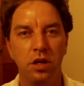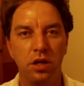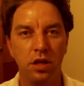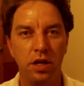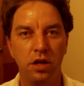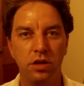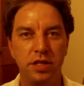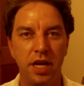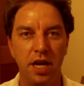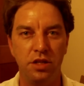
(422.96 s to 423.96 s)
glitter
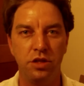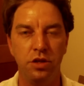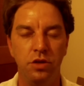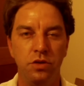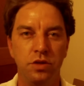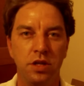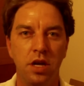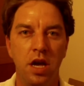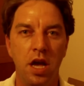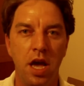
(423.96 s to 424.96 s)
tattoos,
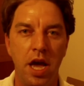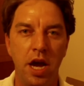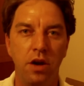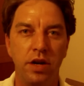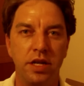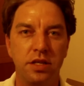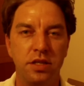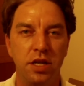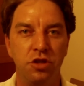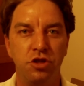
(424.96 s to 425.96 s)
hair
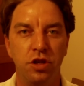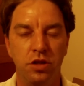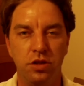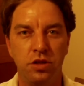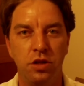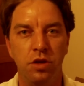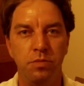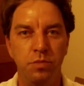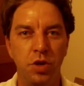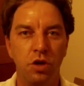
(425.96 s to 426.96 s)
extensions,
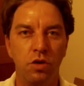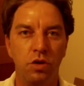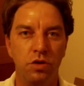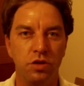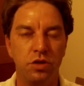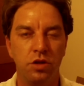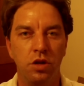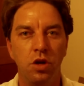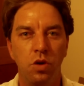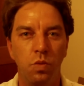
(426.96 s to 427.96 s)
murals,
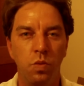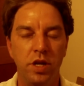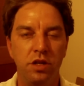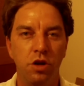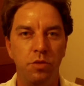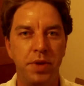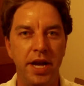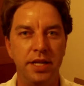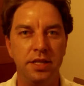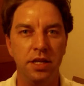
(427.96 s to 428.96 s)
window
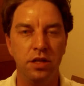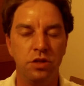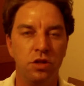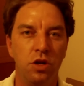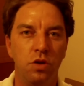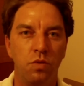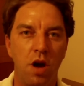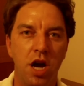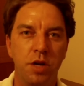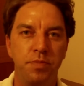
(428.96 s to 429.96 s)
paintings,
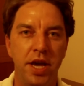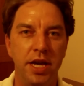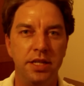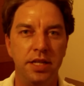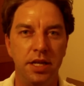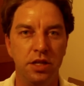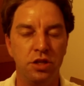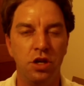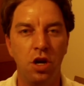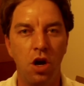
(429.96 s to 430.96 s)
rock
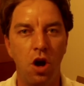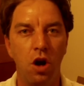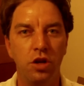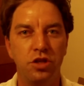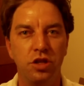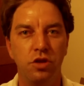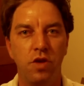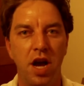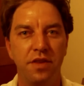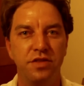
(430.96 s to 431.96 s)
paintings, arts and
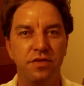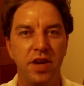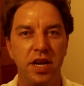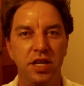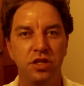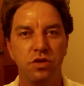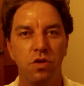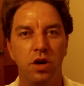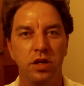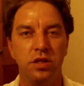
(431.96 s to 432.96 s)
crafts of any
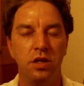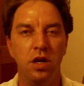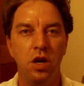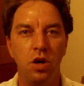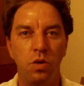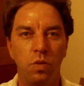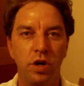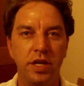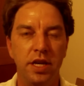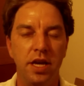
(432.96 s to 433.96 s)
sort,
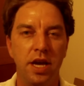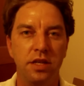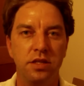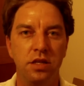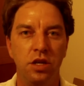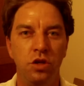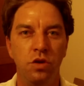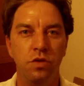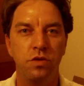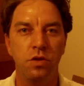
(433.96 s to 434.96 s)
working as the
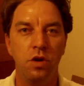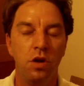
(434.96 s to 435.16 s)
youth